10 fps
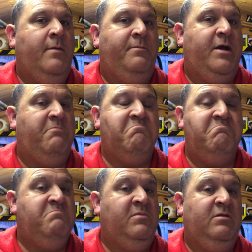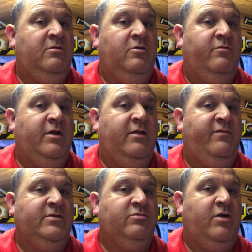but not really
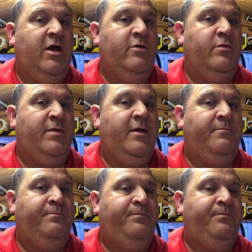anything to write home about.